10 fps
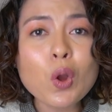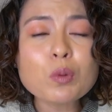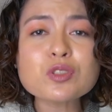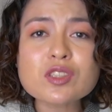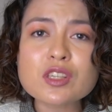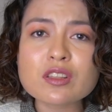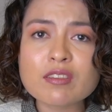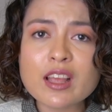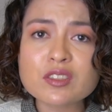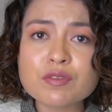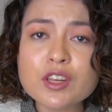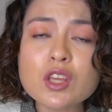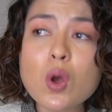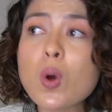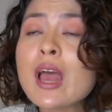hope to see you in the next
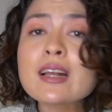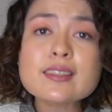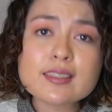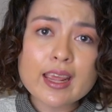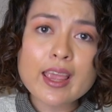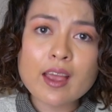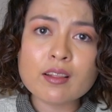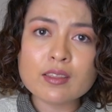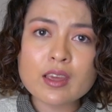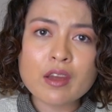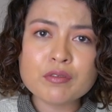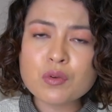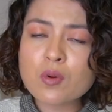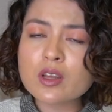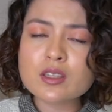video. Stay healthy,
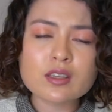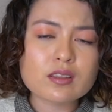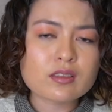everyone.